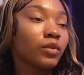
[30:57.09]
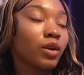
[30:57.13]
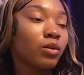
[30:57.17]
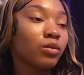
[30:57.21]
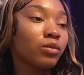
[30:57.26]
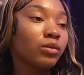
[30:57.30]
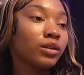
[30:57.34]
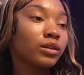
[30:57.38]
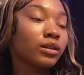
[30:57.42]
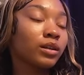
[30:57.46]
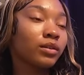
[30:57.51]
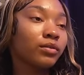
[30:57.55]

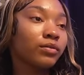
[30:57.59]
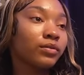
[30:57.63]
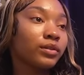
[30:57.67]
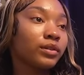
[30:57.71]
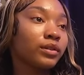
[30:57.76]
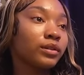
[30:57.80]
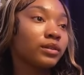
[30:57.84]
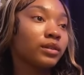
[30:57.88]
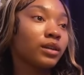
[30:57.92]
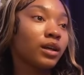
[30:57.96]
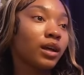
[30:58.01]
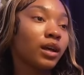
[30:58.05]
What was I
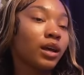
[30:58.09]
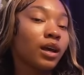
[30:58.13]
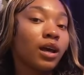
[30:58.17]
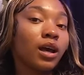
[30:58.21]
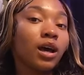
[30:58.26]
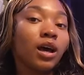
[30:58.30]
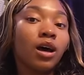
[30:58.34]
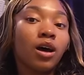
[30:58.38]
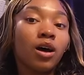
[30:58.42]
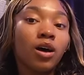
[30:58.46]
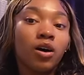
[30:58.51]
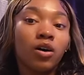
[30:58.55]
finna say?
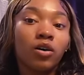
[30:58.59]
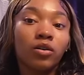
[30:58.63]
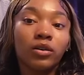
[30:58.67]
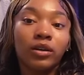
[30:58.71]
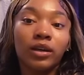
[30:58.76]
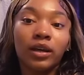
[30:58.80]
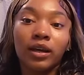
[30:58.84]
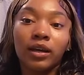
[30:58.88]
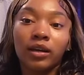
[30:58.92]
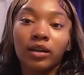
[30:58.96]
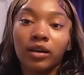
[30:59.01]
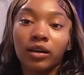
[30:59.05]
Okay. Oh,
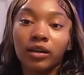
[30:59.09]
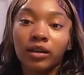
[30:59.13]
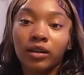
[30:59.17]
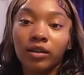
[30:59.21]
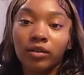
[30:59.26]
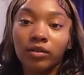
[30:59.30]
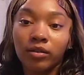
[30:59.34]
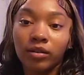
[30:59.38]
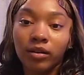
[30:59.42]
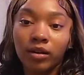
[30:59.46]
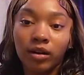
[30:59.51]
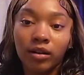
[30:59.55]
yeah, y'all.
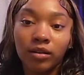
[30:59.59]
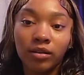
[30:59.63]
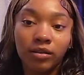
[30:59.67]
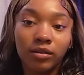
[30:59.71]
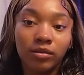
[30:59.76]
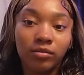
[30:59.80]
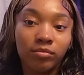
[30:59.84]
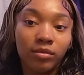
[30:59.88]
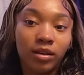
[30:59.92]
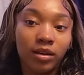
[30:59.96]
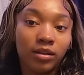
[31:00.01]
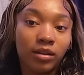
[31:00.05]
Kira, all of
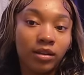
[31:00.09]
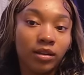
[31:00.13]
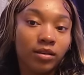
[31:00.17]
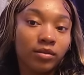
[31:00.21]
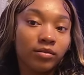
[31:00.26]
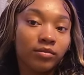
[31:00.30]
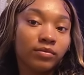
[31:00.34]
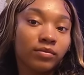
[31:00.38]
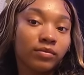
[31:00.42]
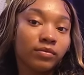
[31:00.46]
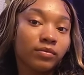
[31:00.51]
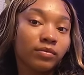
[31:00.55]
them, they
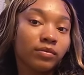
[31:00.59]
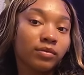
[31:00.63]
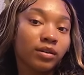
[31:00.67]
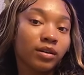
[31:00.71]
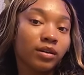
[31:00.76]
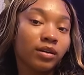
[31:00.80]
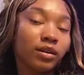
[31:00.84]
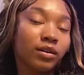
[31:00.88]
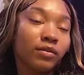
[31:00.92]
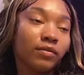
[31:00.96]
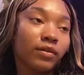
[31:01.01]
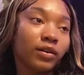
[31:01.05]
live.
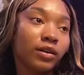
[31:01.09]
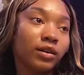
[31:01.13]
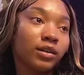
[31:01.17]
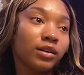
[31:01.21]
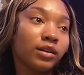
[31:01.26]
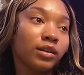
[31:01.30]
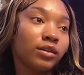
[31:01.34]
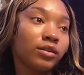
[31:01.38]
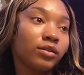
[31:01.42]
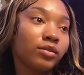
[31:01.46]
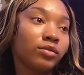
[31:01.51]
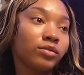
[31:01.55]
If y'all
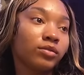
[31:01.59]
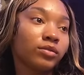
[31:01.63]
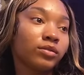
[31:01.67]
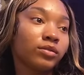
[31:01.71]
didn't know.